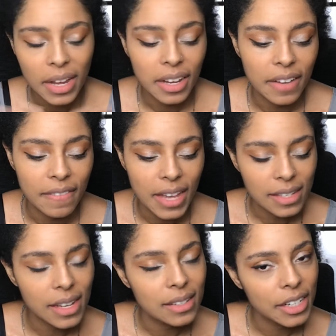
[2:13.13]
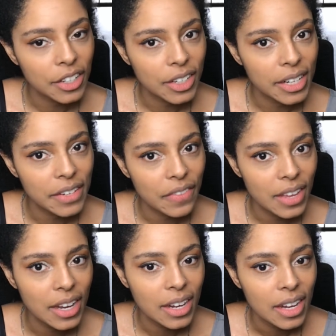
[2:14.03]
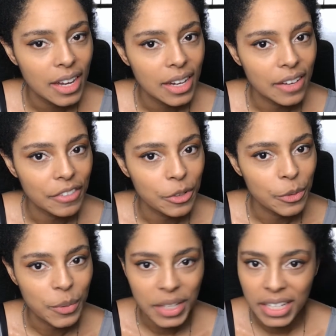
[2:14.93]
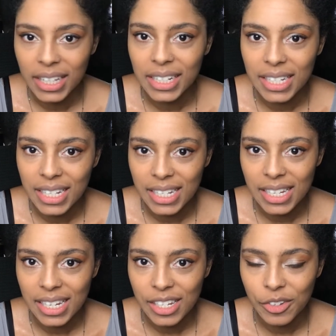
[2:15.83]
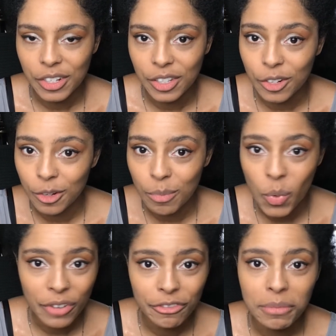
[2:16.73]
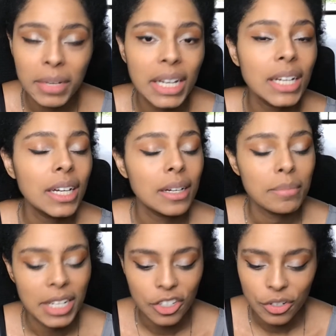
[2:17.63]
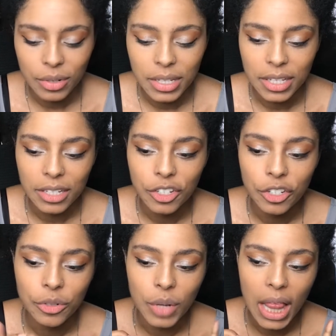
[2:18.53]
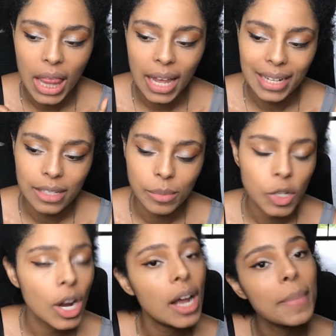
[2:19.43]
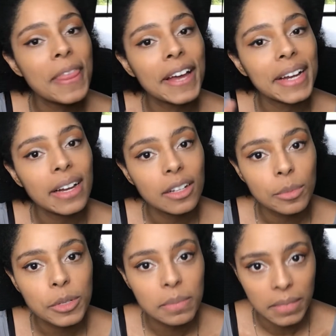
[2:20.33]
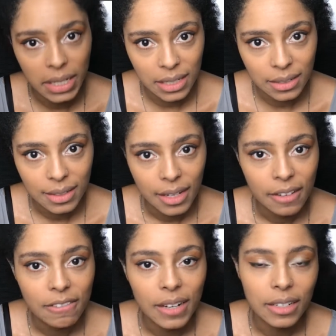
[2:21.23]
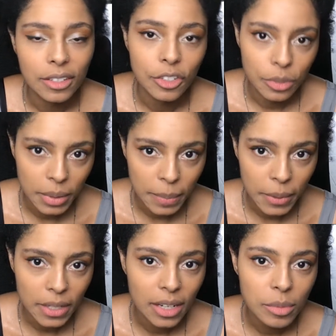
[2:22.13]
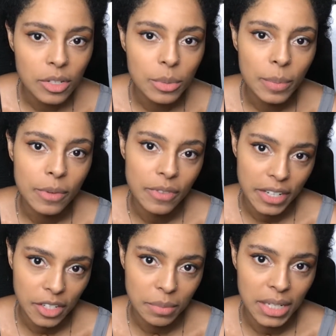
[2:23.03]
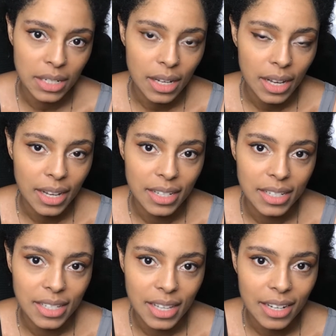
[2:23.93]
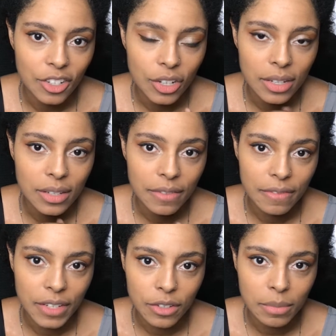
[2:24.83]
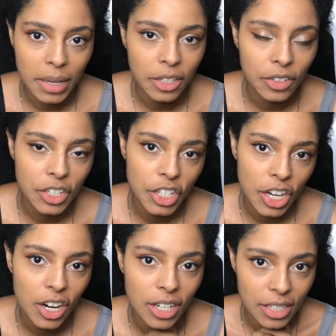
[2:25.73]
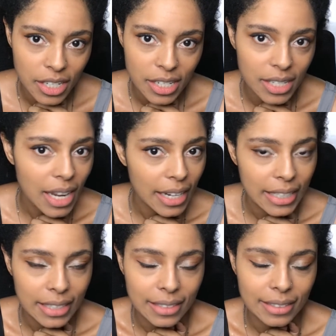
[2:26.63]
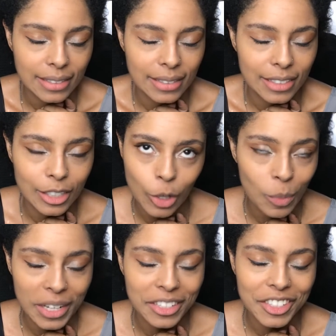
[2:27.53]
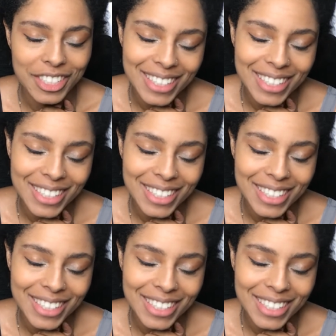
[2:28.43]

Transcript: if that sounds like your kind of thing, if you'd really like to continue to learn more from me, make sure that you like and subscribe. That helps me find new people. It helps new people find me, and that just fills my Grinchy heart like so much.